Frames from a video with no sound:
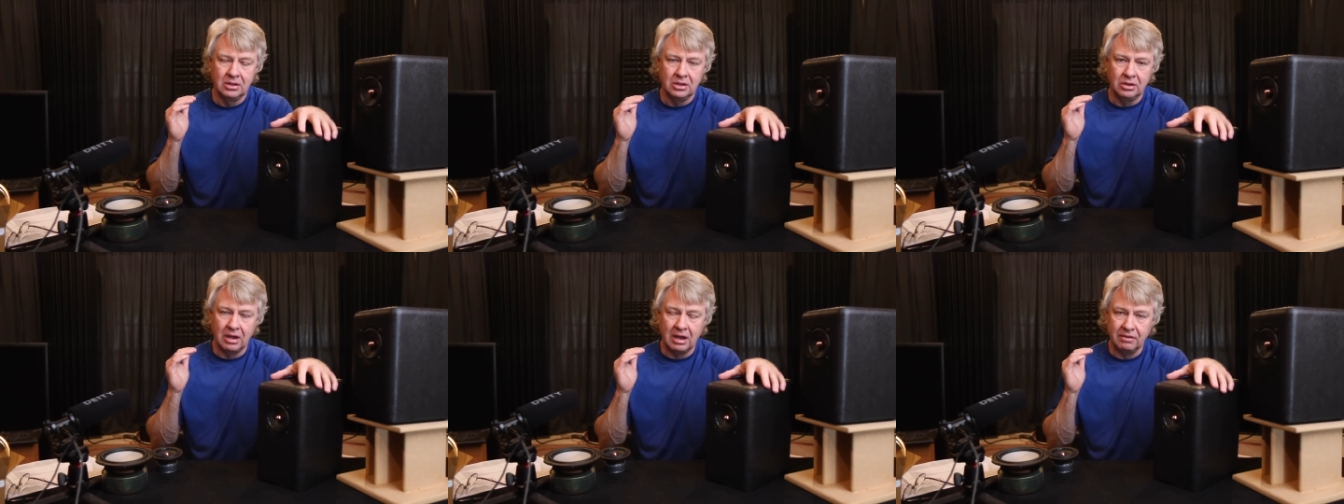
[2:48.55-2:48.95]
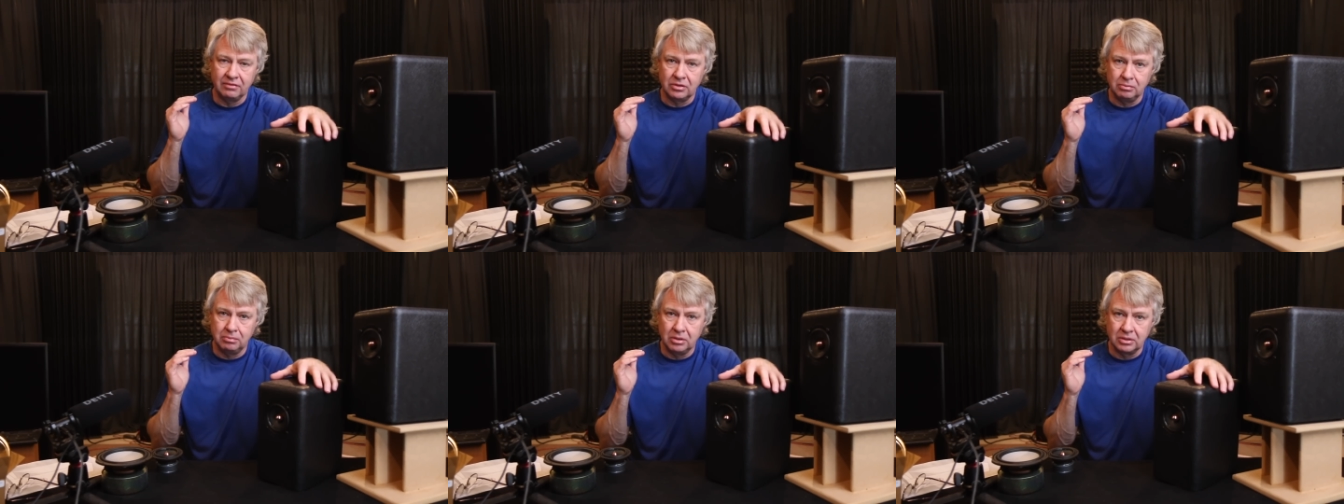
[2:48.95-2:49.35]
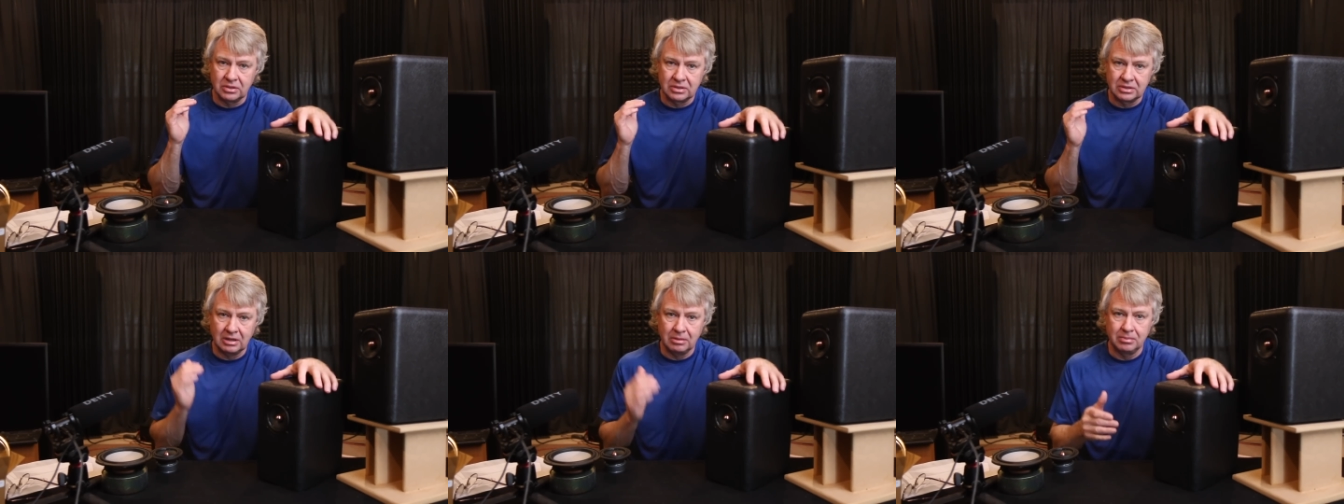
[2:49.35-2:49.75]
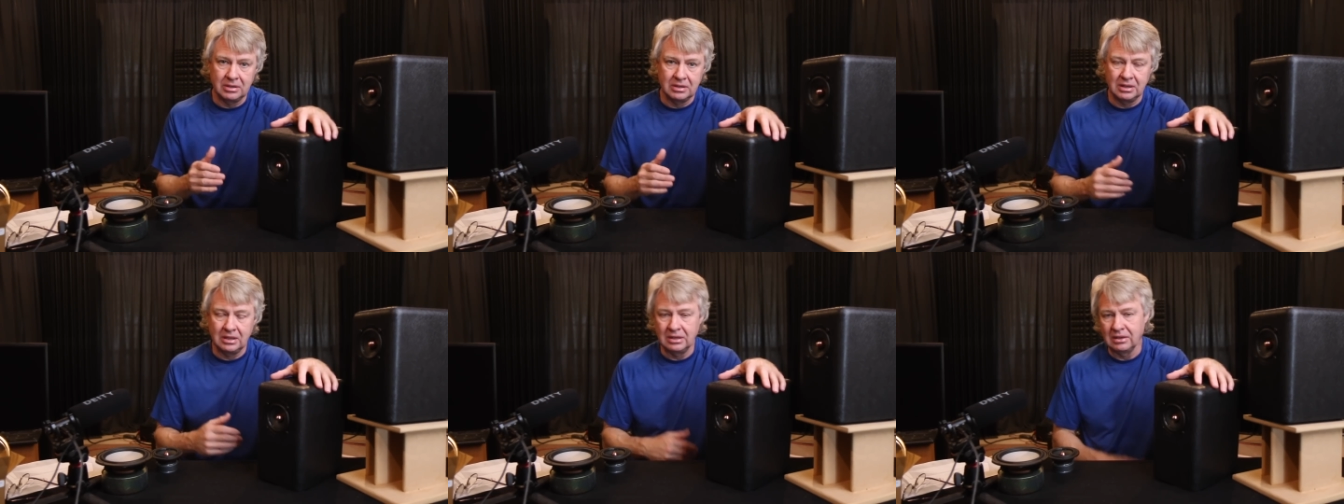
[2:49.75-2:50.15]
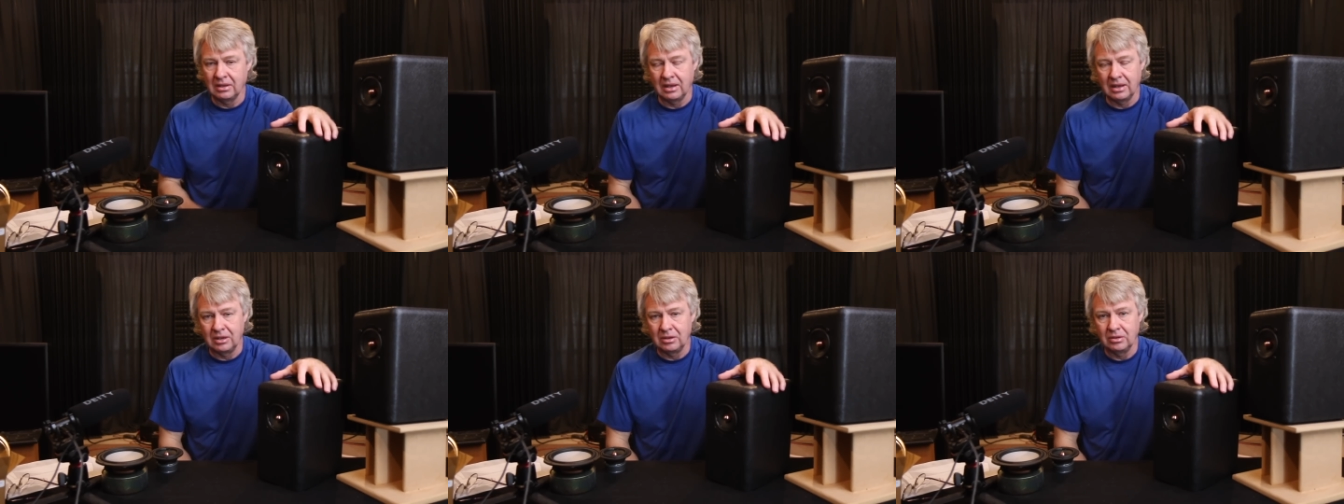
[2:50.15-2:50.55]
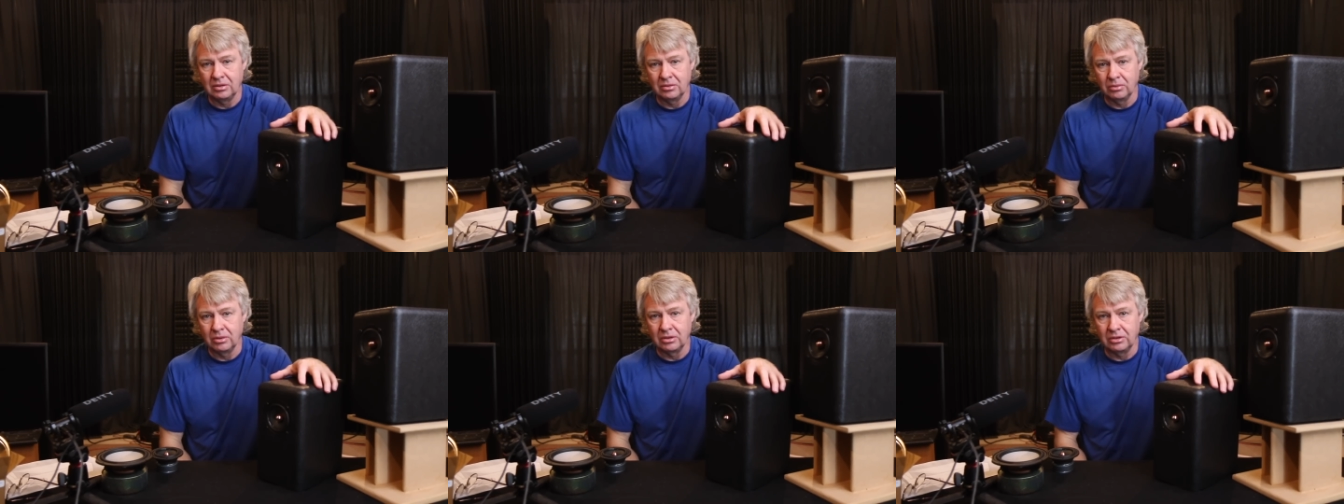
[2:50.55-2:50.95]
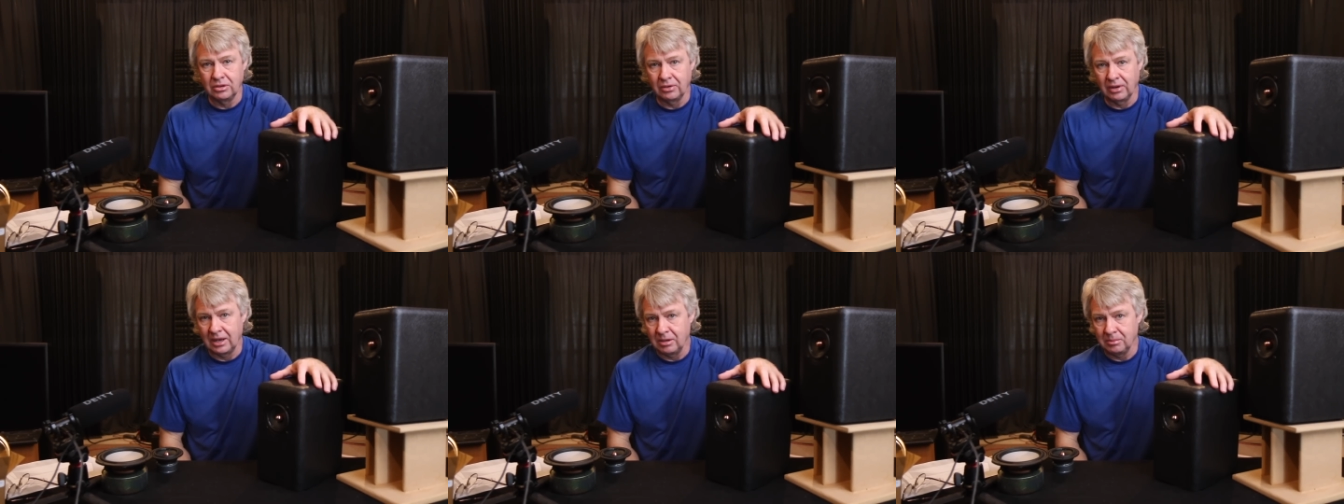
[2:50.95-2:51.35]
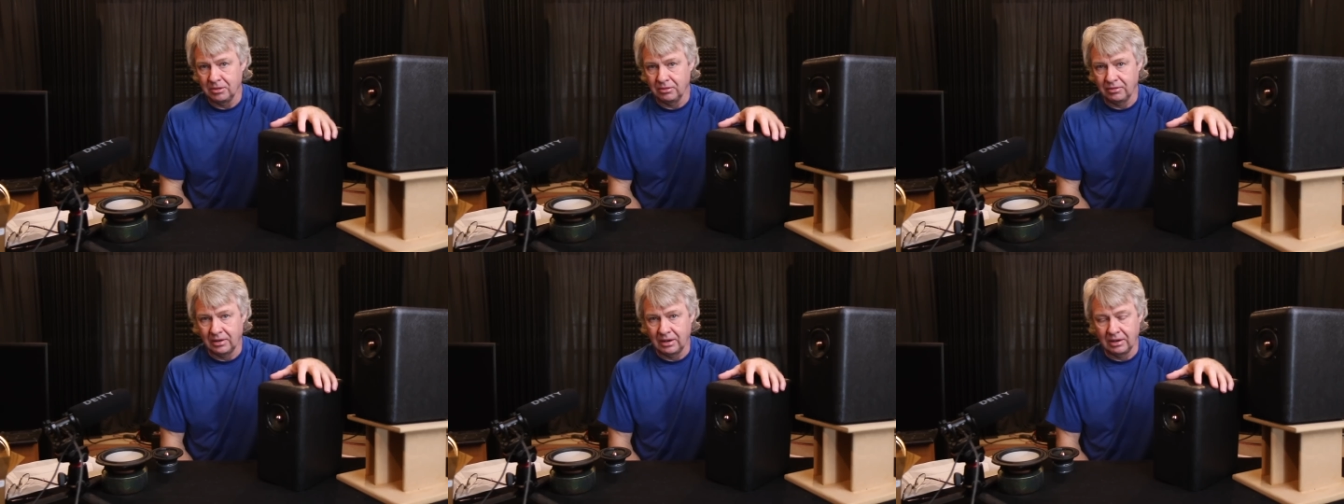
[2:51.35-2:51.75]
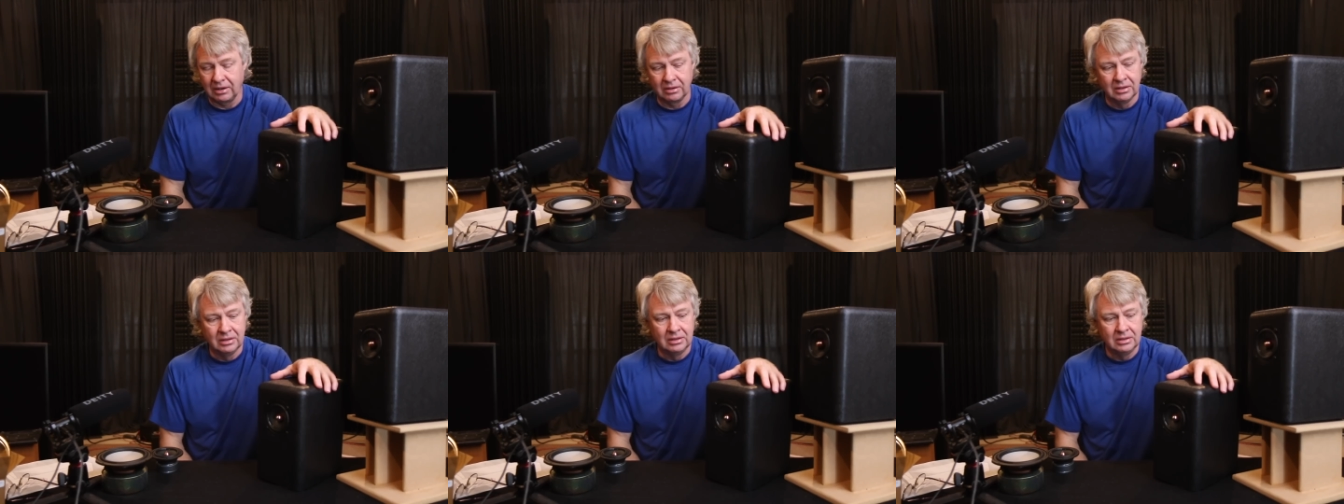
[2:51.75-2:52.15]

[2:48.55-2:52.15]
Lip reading: you have to put something in line with your amplifier